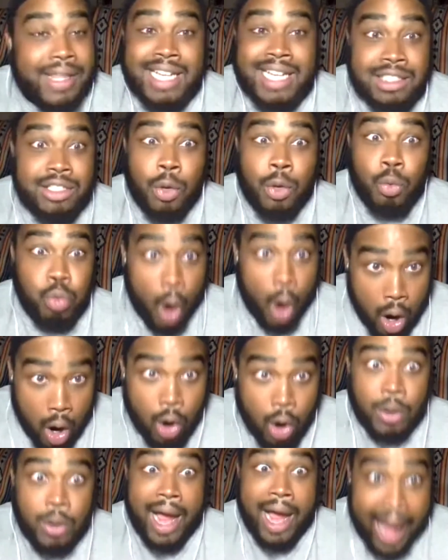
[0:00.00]
the wrong
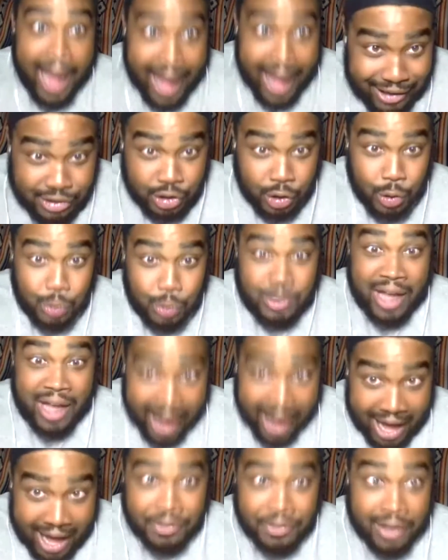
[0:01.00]
attitude to have
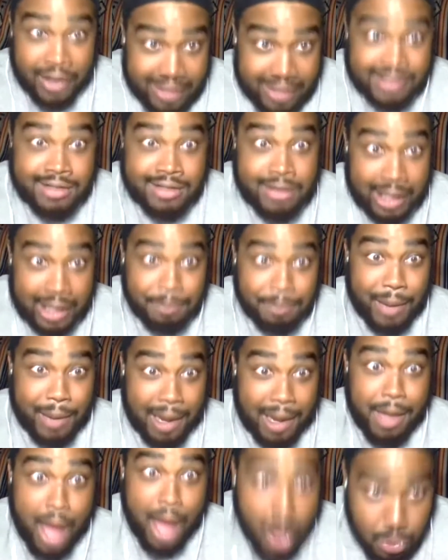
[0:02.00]
against Stipe
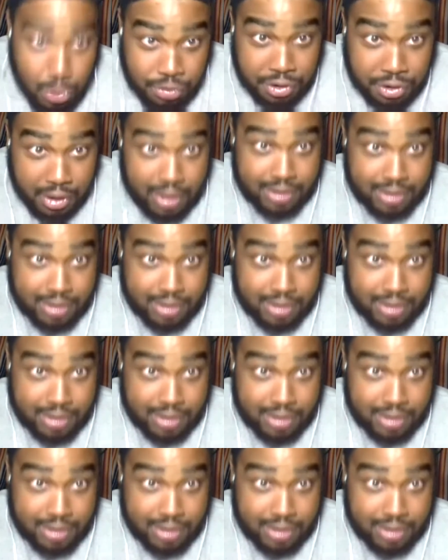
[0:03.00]
Miocic.